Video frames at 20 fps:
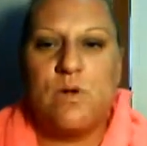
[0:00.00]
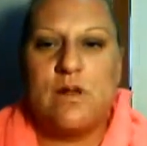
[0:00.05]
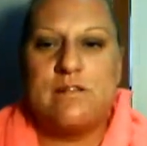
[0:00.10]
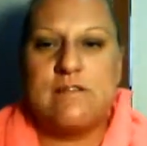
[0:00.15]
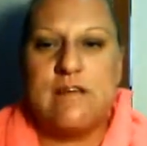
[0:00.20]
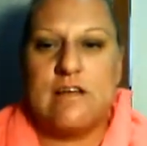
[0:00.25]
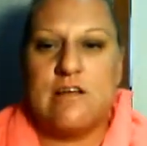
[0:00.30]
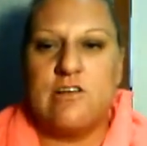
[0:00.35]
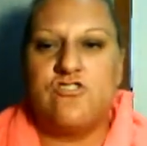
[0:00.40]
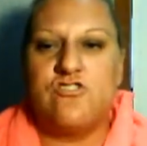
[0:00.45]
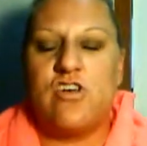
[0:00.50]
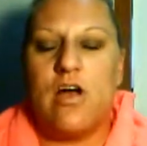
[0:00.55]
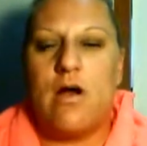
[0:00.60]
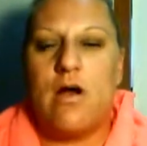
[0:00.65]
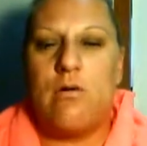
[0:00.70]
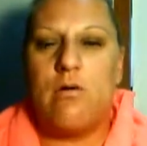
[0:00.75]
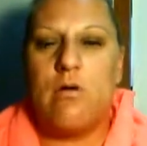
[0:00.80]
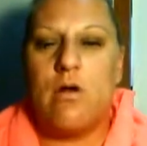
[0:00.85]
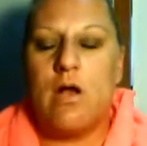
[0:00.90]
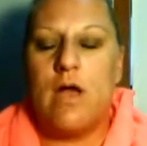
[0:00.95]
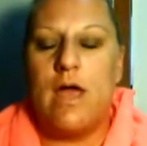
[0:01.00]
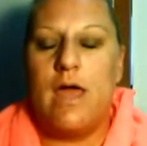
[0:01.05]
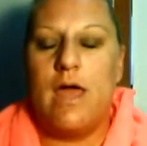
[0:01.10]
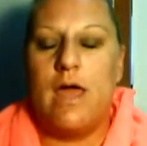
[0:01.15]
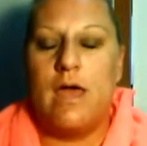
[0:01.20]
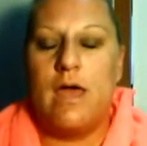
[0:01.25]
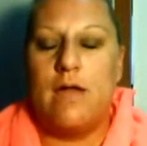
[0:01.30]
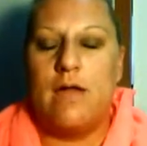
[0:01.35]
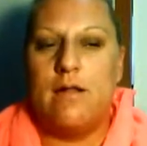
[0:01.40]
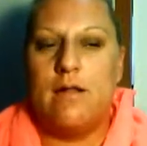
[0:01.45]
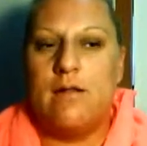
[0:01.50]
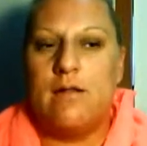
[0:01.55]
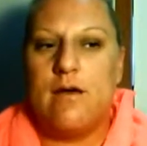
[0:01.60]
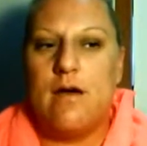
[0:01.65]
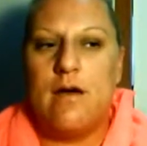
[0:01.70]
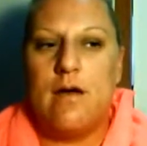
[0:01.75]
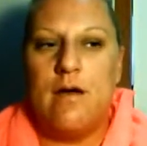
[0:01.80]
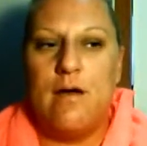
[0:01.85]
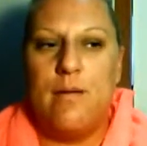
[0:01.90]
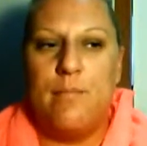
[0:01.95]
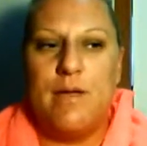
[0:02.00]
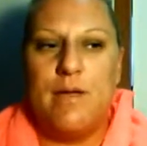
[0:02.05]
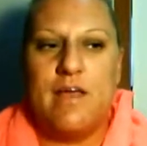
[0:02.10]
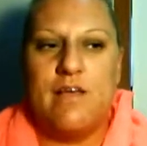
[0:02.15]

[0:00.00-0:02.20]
want to take a shower and um,